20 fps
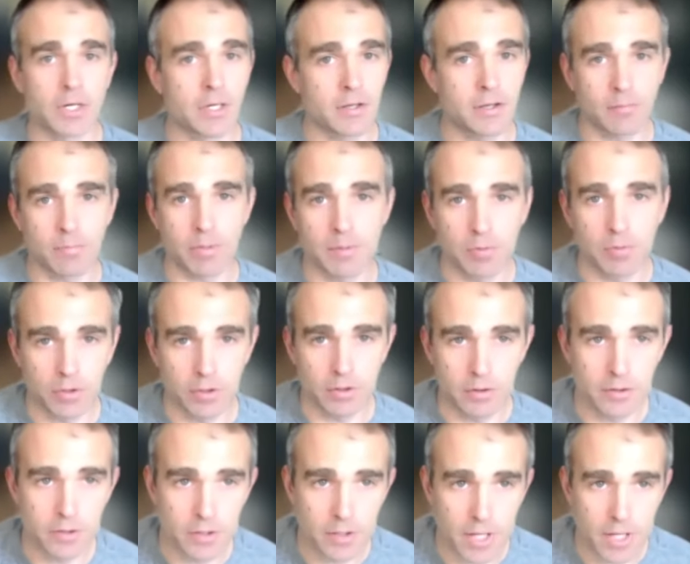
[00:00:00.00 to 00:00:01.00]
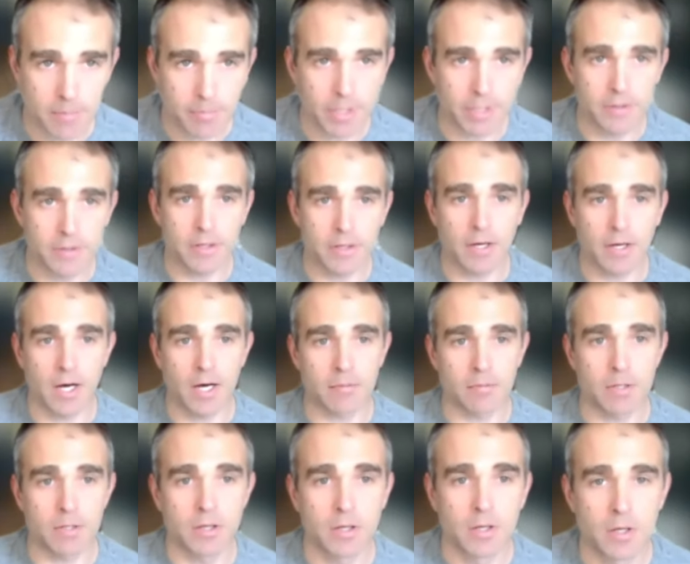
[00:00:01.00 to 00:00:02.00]
And I think people are going to learn a lot about the
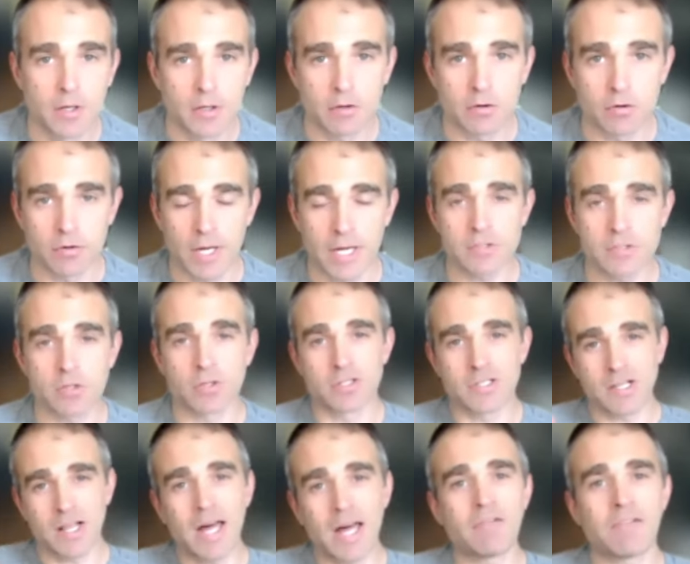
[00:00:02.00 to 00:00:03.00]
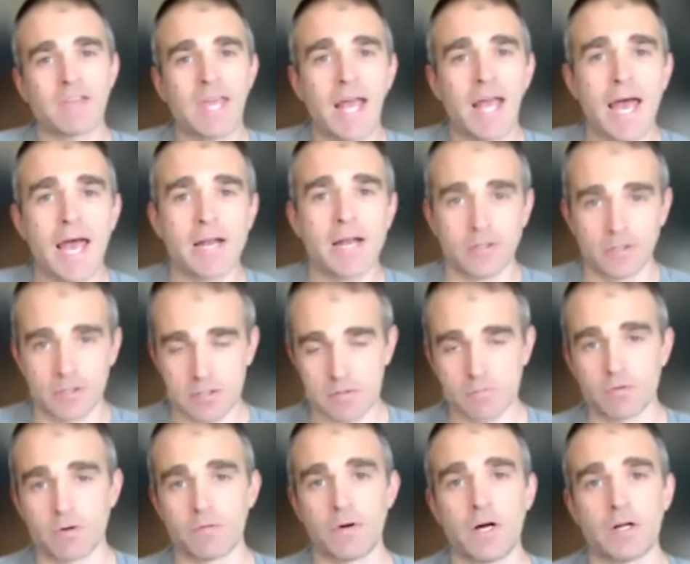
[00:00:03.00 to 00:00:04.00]
economy through that. So there's a lot of catalysts
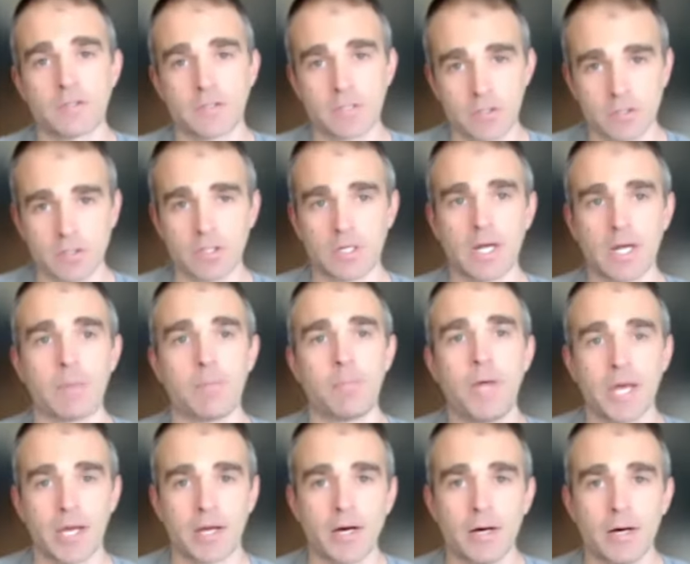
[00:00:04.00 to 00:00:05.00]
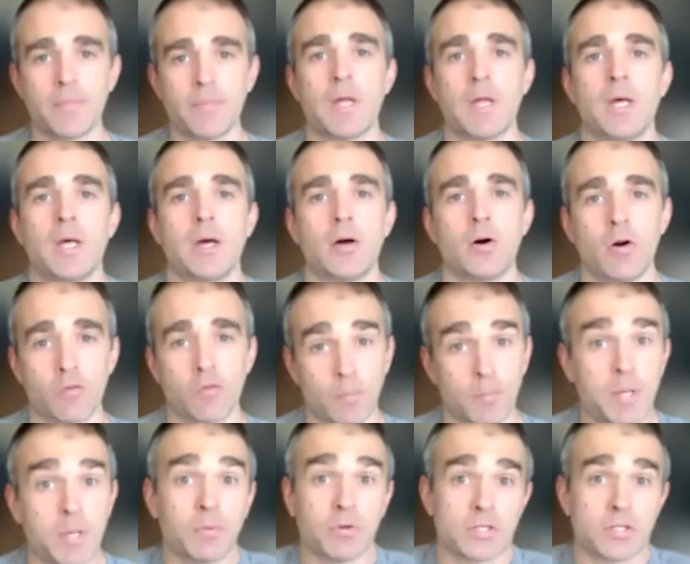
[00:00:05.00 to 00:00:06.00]
for volatility to kind of pick up, or for
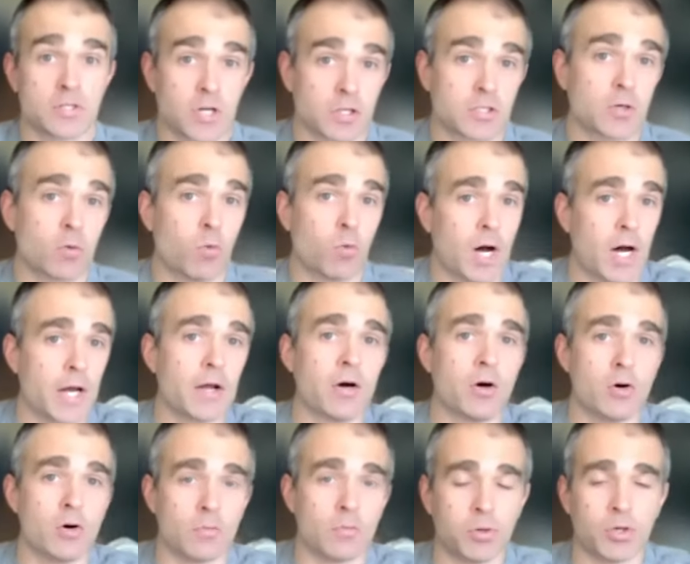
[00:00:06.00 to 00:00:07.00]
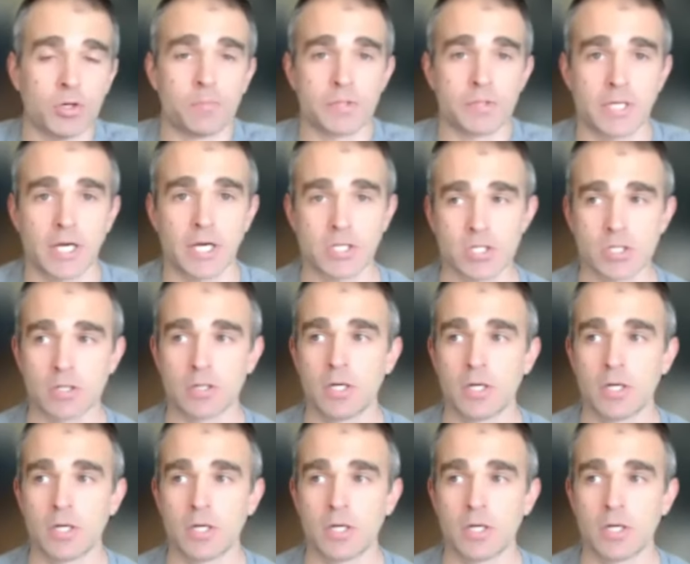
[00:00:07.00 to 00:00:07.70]
people to start to want to own put protection.